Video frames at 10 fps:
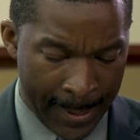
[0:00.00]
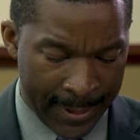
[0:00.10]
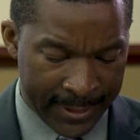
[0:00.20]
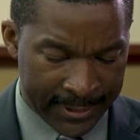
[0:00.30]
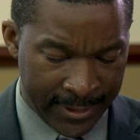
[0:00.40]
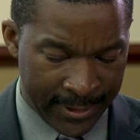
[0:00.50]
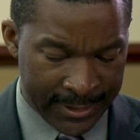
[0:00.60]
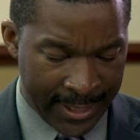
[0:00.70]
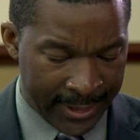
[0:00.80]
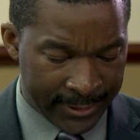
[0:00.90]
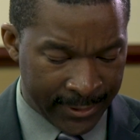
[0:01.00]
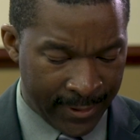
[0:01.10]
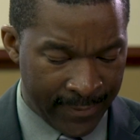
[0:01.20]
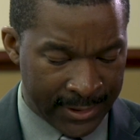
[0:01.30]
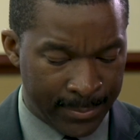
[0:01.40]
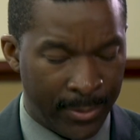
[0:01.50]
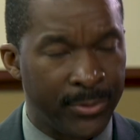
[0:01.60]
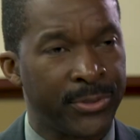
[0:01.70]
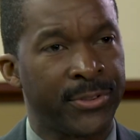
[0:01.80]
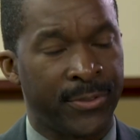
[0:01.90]
Is there a danger of
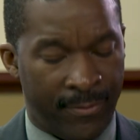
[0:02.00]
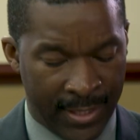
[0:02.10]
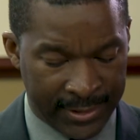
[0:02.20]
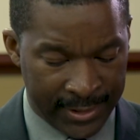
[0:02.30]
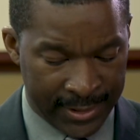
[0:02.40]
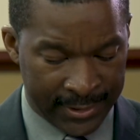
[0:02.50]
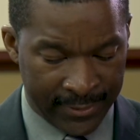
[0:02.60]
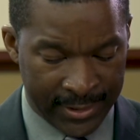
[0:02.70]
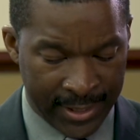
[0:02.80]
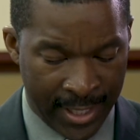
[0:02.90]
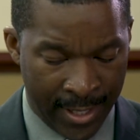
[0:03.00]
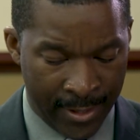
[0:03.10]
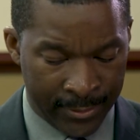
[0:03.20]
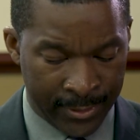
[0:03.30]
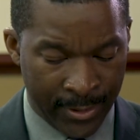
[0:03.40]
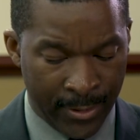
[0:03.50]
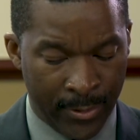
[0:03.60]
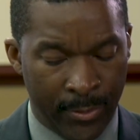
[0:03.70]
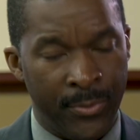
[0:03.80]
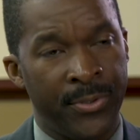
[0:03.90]
exposure to residents of the town
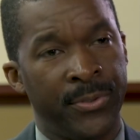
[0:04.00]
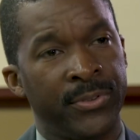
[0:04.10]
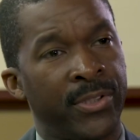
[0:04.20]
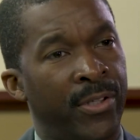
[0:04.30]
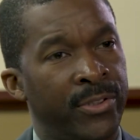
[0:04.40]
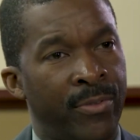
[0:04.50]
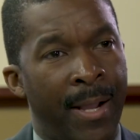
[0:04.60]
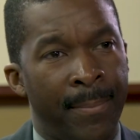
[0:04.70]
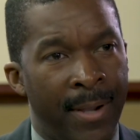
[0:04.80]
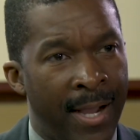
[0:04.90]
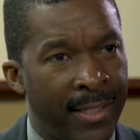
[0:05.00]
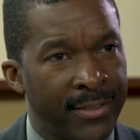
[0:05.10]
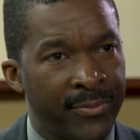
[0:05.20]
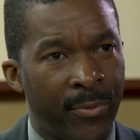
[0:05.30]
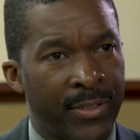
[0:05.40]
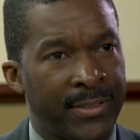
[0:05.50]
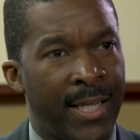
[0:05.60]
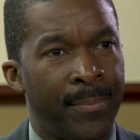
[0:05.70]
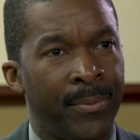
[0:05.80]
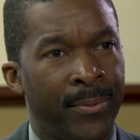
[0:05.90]
who use our drop box, for
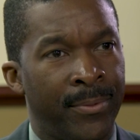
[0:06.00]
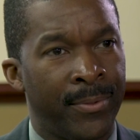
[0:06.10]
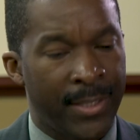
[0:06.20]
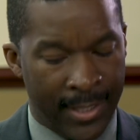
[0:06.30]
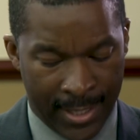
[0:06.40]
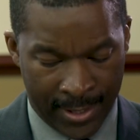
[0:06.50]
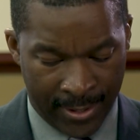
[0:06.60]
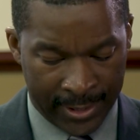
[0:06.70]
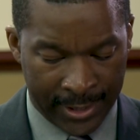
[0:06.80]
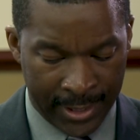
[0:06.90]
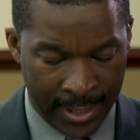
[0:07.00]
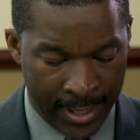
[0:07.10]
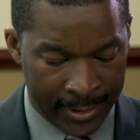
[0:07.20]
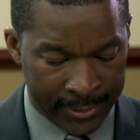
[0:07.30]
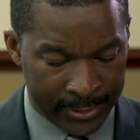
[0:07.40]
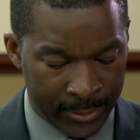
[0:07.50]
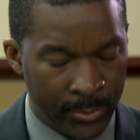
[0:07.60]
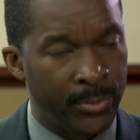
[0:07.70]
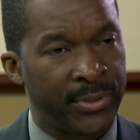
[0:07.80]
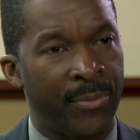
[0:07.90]
example, and our kiosk
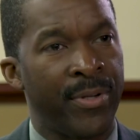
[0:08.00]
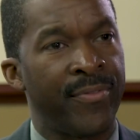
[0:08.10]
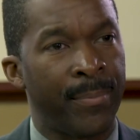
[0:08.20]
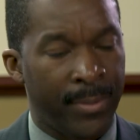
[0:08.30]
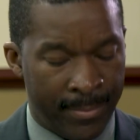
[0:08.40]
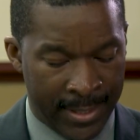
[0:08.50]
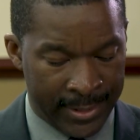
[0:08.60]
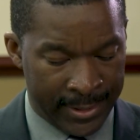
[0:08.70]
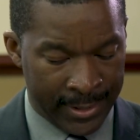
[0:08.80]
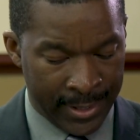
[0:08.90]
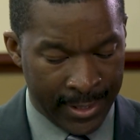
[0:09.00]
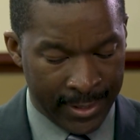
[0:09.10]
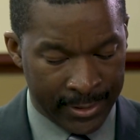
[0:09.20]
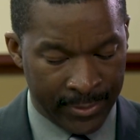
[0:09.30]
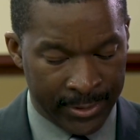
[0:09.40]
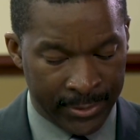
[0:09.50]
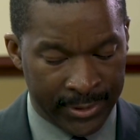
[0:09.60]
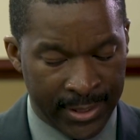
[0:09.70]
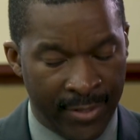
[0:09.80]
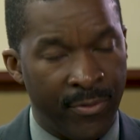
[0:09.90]
tools that we've implemented to reduce
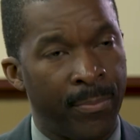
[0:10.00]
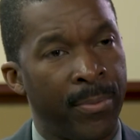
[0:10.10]
the need for